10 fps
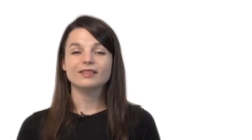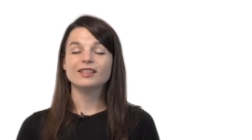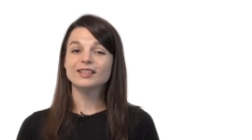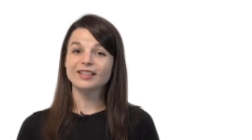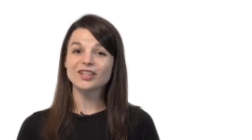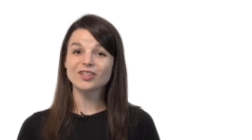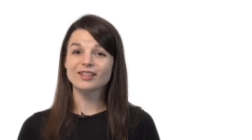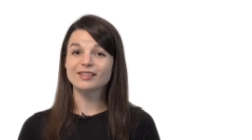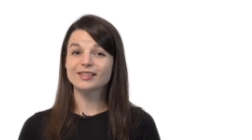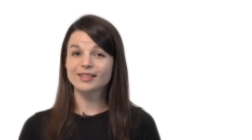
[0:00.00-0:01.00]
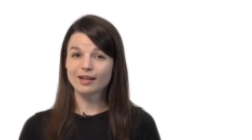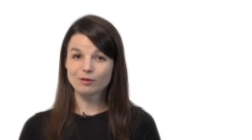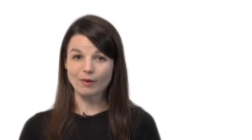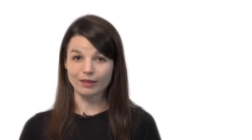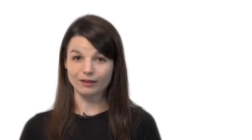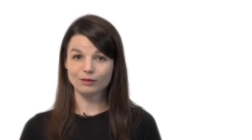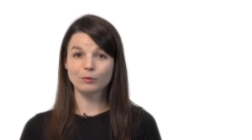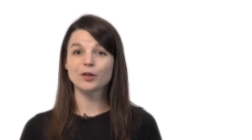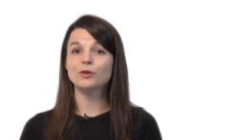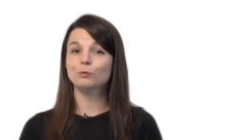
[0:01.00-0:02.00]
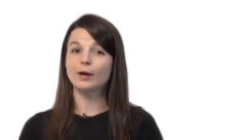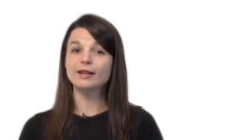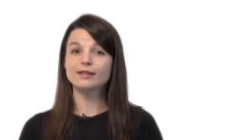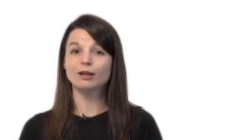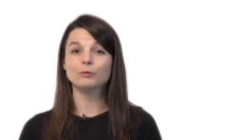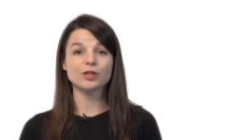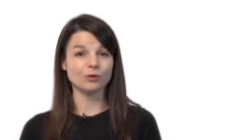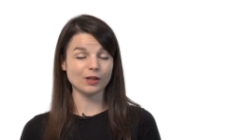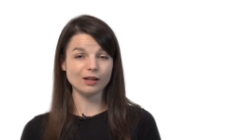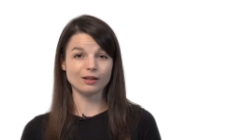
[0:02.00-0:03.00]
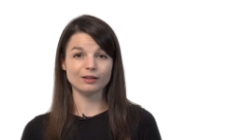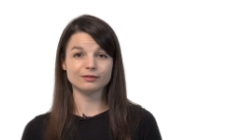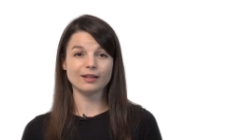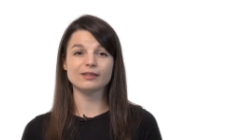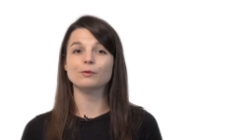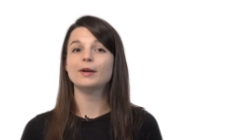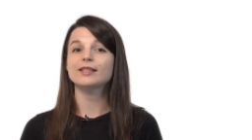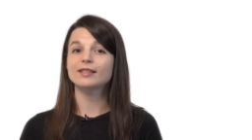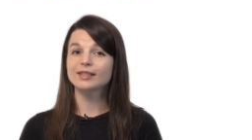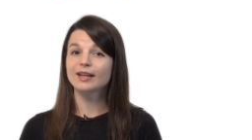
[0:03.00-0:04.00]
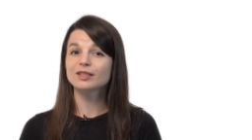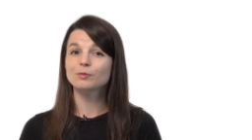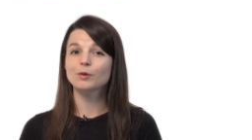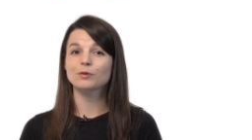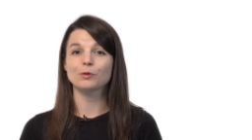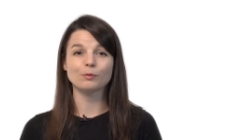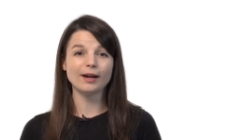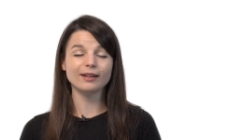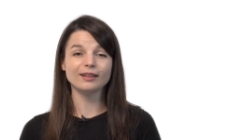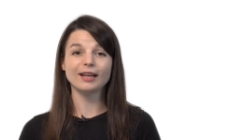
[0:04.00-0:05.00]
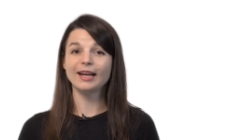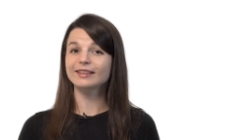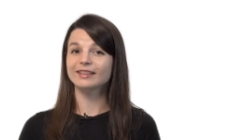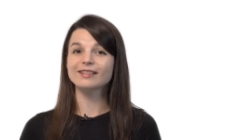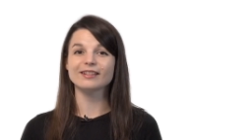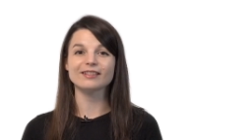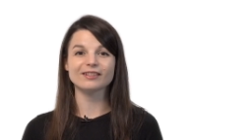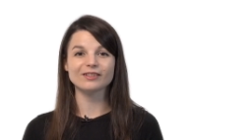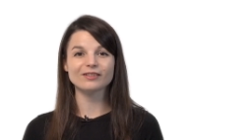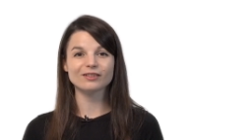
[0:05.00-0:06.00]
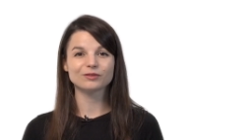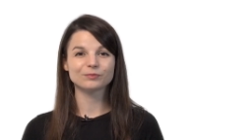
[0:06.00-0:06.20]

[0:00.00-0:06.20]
Dictation is a study method where you write down what you hear as a way to test both your writing and listening skills.